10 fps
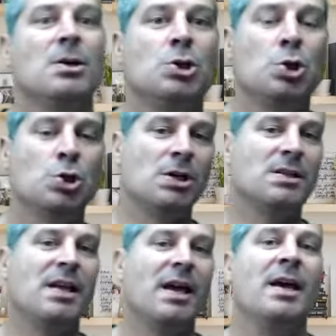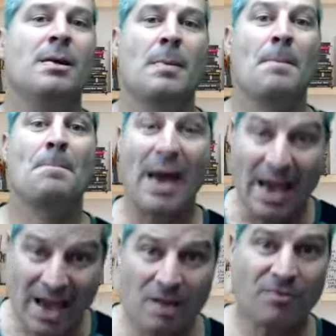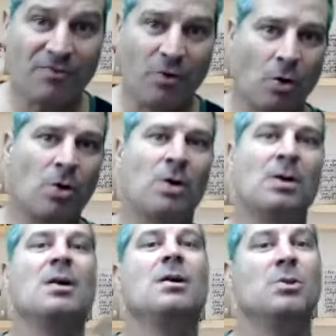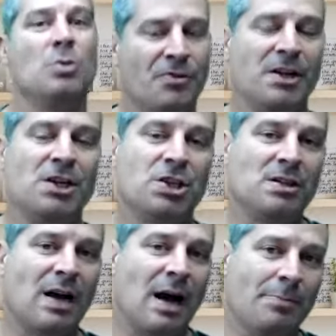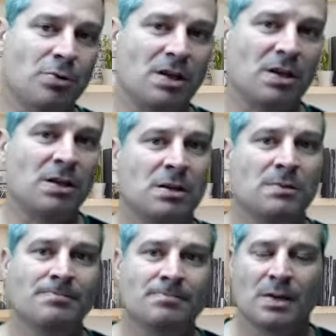usually they pay to finish it up to their